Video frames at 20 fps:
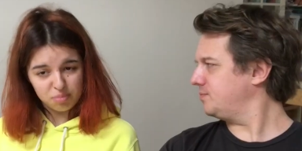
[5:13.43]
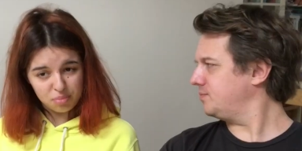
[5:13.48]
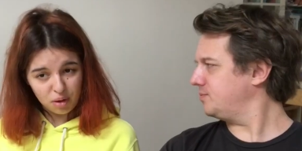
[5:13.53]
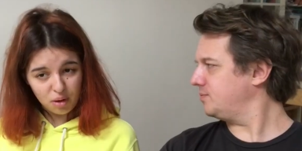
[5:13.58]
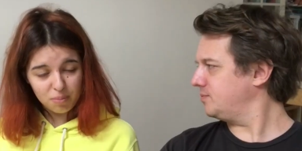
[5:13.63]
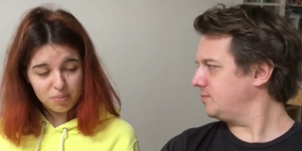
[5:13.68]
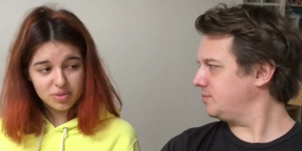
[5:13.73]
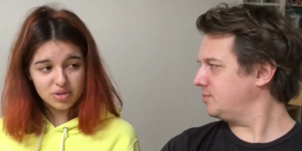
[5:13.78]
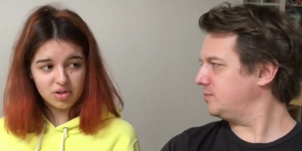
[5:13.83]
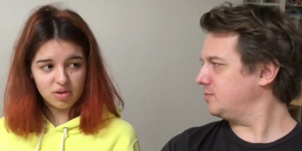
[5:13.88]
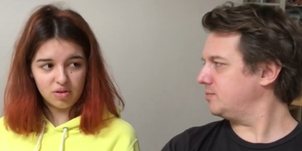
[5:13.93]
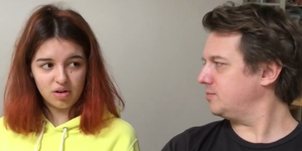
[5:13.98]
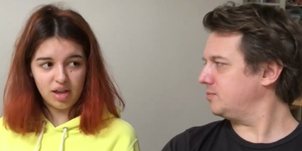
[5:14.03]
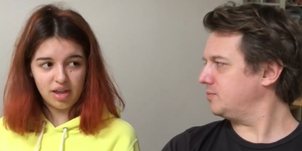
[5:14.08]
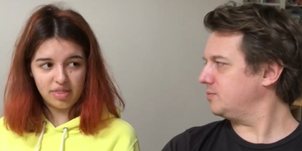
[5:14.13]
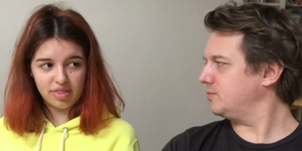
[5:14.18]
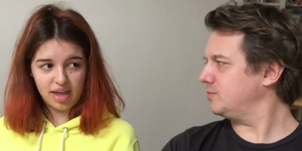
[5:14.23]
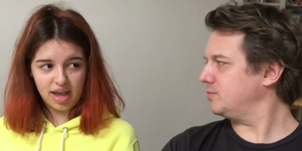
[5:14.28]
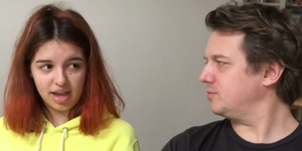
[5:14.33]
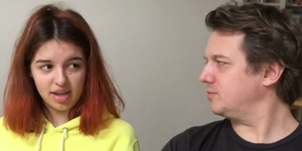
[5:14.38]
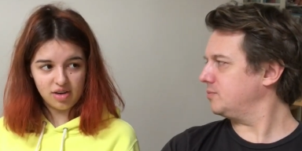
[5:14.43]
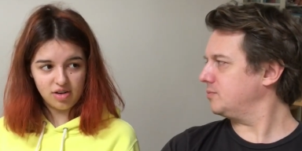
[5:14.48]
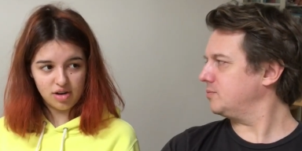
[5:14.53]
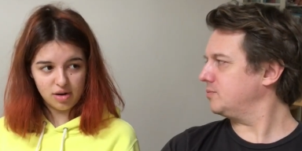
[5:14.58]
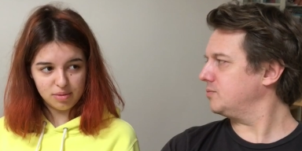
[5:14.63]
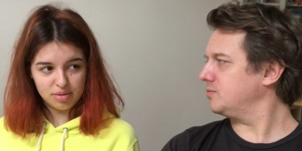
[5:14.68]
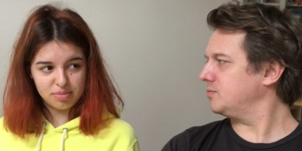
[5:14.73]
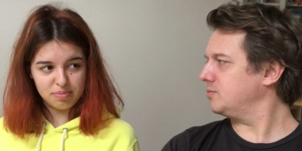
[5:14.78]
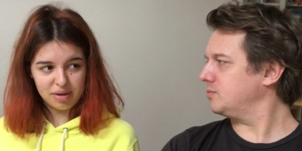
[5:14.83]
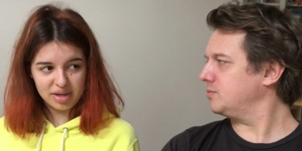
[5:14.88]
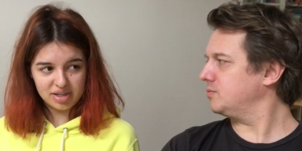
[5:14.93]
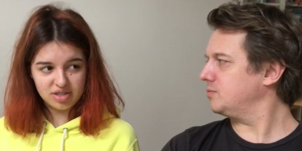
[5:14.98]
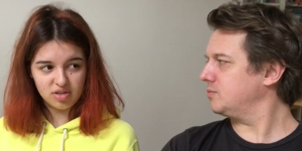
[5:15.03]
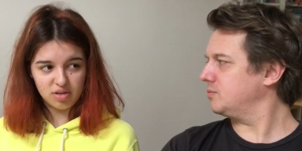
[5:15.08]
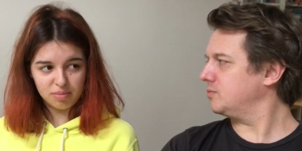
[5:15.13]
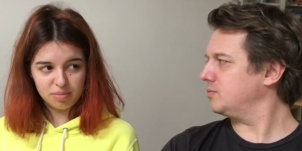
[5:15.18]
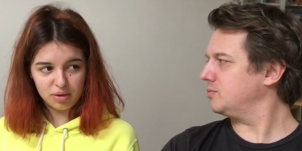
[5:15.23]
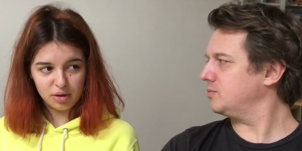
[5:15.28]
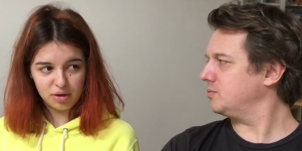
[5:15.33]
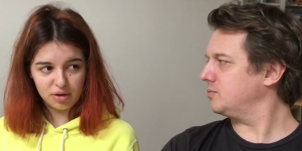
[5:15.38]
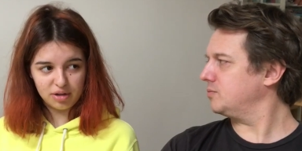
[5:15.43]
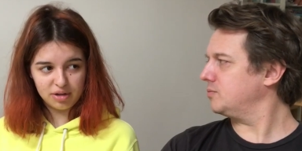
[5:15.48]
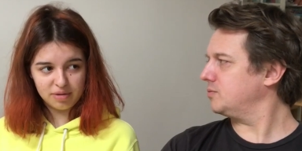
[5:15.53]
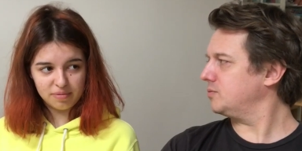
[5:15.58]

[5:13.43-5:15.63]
Speaker 1: a pop song like that, you yeah. know it's based on a book.